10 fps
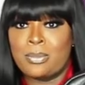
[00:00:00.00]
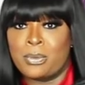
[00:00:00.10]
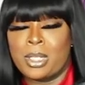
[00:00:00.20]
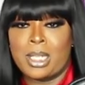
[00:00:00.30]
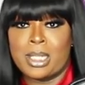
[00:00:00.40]

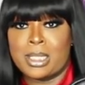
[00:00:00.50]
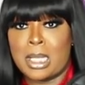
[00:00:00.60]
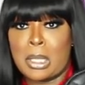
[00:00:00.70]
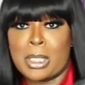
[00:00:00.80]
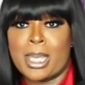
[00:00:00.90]
friendly,
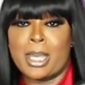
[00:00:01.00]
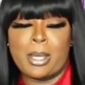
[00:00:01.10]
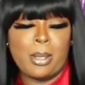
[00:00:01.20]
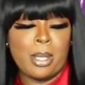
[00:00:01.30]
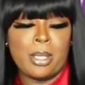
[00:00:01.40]
so
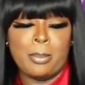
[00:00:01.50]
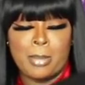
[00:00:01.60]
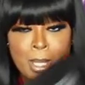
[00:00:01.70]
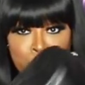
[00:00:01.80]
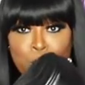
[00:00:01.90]
yeah,
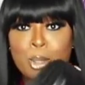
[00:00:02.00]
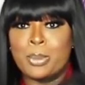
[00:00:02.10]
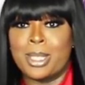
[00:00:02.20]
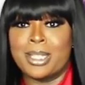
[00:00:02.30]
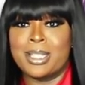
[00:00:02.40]
my daughter
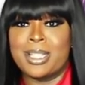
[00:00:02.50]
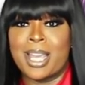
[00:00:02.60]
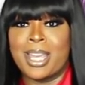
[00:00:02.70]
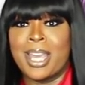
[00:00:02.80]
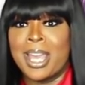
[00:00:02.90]
will get to
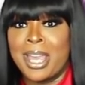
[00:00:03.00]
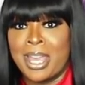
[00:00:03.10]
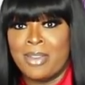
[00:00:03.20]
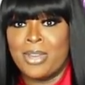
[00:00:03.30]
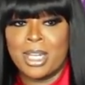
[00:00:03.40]
take
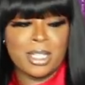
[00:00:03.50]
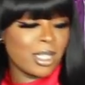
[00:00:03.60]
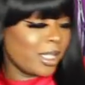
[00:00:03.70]
advantage of